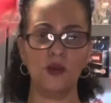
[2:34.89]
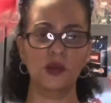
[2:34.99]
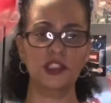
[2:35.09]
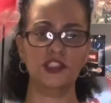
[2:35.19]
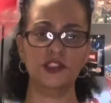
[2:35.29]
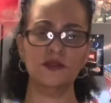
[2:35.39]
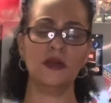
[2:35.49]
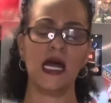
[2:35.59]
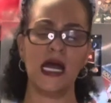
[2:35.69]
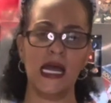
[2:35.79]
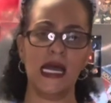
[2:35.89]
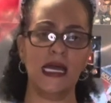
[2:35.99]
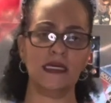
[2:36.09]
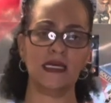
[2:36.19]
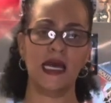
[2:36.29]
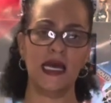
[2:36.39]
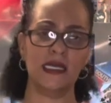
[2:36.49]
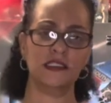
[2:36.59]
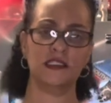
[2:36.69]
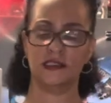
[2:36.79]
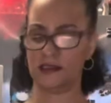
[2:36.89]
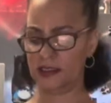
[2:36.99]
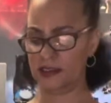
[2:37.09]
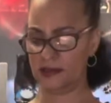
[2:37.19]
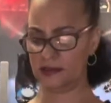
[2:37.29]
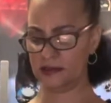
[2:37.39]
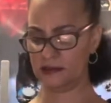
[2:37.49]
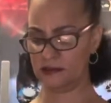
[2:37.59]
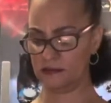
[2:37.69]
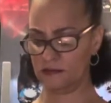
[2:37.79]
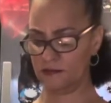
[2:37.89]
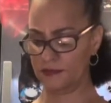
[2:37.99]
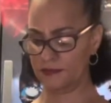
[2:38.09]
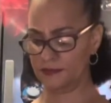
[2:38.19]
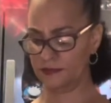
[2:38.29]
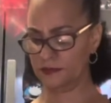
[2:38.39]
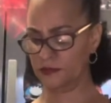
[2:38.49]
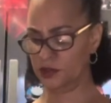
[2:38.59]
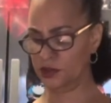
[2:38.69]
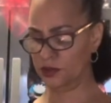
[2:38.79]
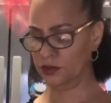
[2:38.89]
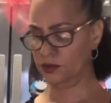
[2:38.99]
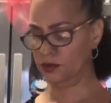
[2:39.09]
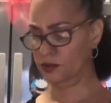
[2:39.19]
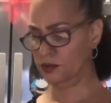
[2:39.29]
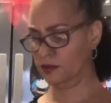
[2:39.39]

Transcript: would you add Cajun seasoning to,